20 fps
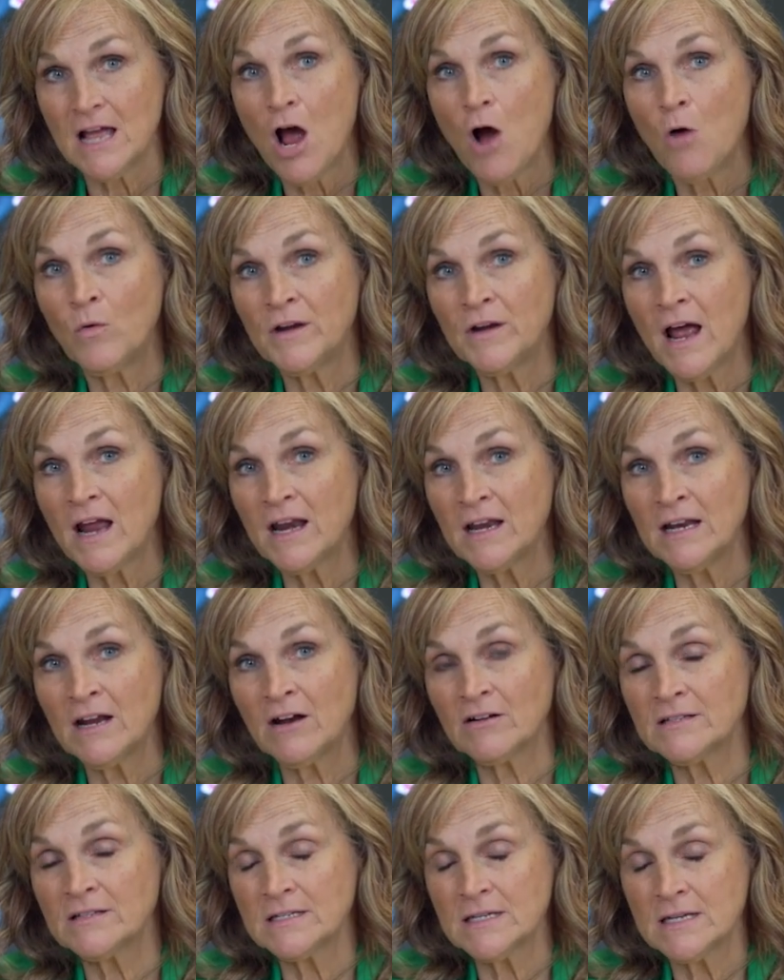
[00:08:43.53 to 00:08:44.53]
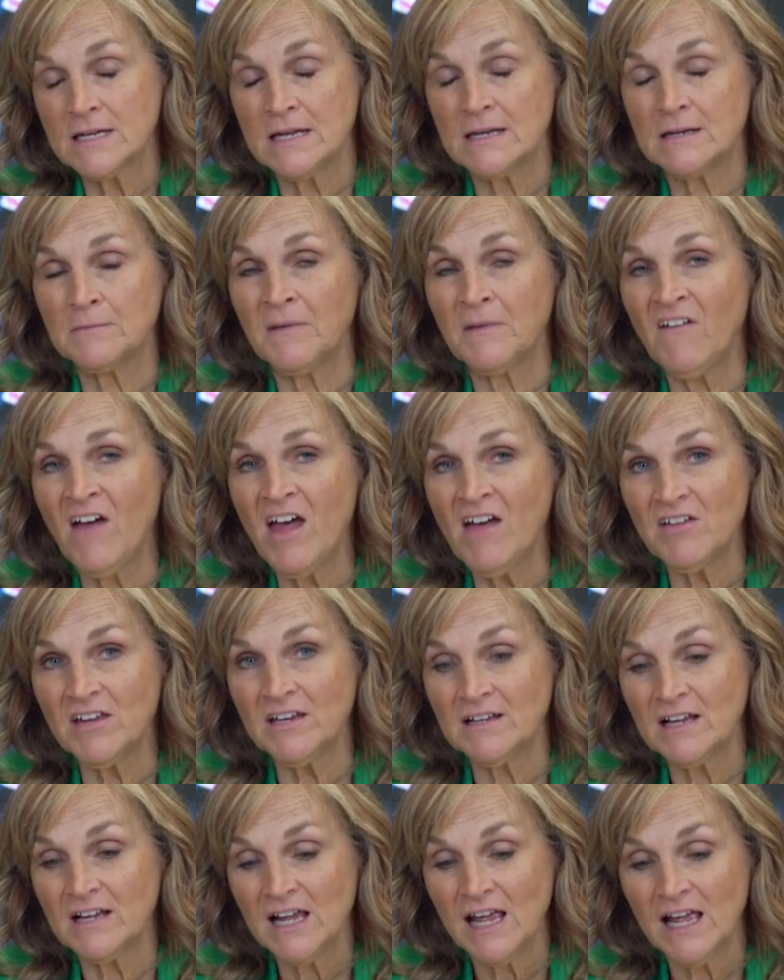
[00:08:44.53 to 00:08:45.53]
would not inherit the kingdom of
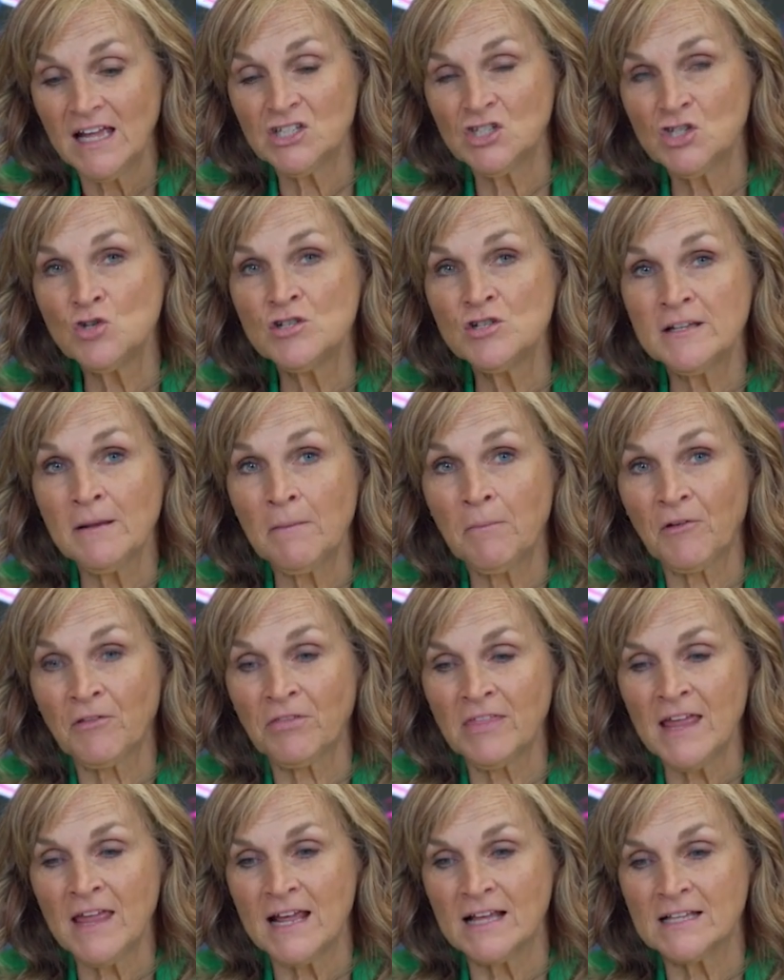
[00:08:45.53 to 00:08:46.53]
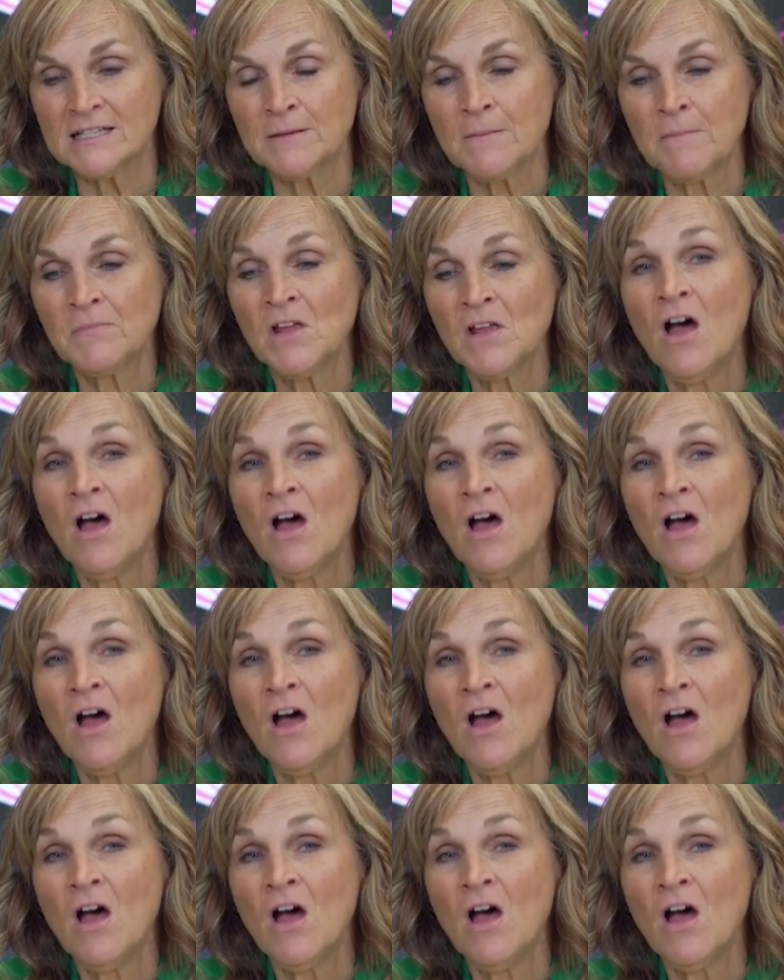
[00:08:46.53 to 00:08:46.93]
heaven. It's two separate things.